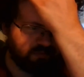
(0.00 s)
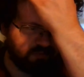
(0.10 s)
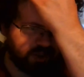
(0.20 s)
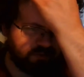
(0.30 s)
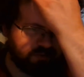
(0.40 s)

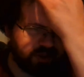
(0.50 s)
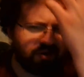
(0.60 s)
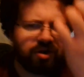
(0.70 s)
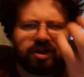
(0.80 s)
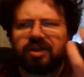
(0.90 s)
we we
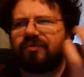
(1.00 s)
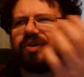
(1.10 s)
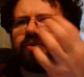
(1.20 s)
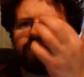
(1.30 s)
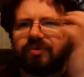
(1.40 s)
talk
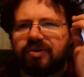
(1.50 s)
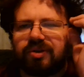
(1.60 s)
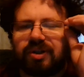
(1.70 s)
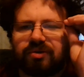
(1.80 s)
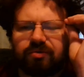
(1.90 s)
individually
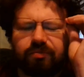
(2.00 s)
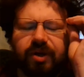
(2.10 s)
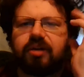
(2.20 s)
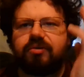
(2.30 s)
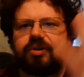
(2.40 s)
because that's who
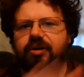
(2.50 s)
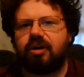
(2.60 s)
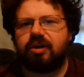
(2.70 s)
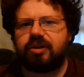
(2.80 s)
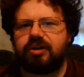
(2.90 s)
matters to
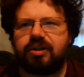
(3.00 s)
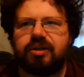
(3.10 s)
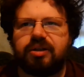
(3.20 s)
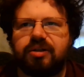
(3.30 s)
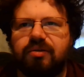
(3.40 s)
us
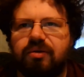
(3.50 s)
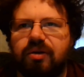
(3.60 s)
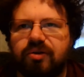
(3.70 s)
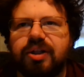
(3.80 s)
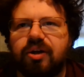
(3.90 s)
is
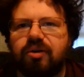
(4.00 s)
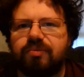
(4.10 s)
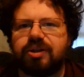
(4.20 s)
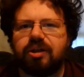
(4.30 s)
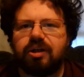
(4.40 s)

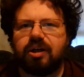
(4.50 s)
ourselves